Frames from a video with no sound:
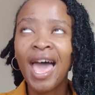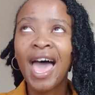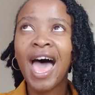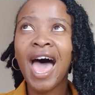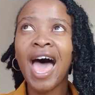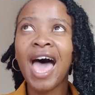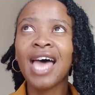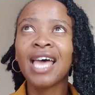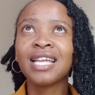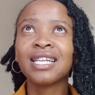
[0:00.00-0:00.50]

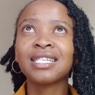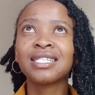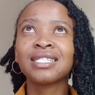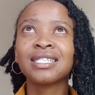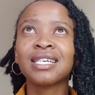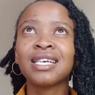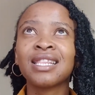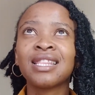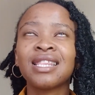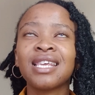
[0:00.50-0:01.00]
and
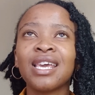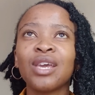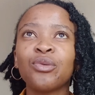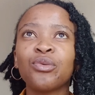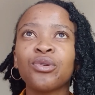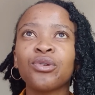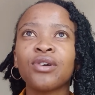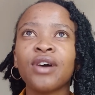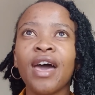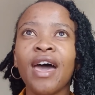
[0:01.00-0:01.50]
they
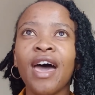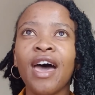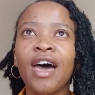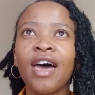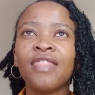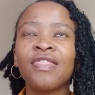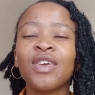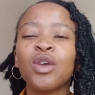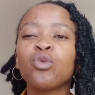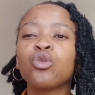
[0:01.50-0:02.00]

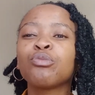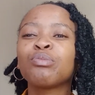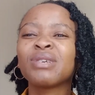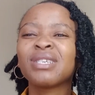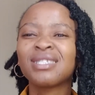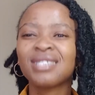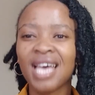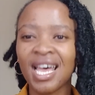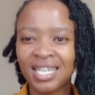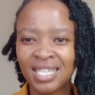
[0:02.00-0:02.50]
will be
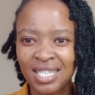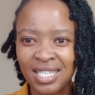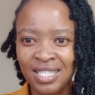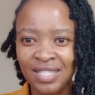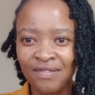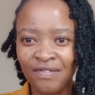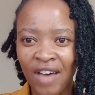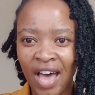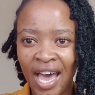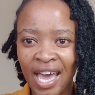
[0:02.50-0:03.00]

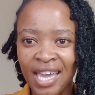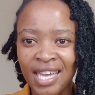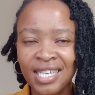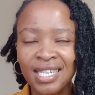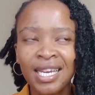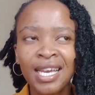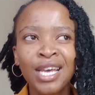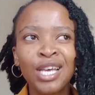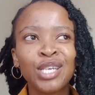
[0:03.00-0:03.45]
satisfied.